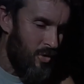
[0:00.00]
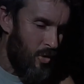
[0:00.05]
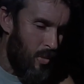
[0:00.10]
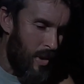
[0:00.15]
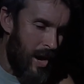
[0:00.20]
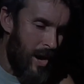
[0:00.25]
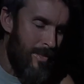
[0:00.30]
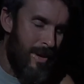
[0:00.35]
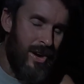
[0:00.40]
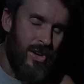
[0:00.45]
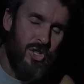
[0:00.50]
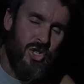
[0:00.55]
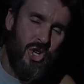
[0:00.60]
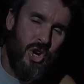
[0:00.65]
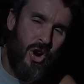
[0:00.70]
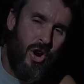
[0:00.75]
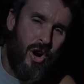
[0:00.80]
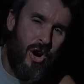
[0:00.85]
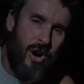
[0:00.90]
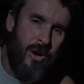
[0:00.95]
The right amount of
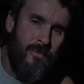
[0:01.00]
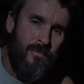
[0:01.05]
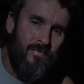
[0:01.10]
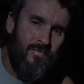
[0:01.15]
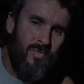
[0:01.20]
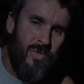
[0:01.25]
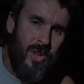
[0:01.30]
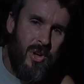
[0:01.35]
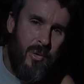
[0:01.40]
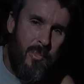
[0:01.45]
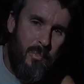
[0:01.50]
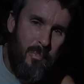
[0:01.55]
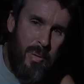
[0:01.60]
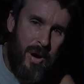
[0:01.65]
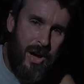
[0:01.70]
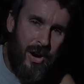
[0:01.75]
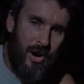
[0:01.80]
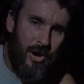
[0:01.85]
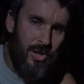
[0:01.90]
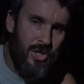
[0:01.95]
char,
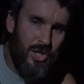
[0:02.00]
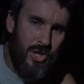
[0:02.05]
butter,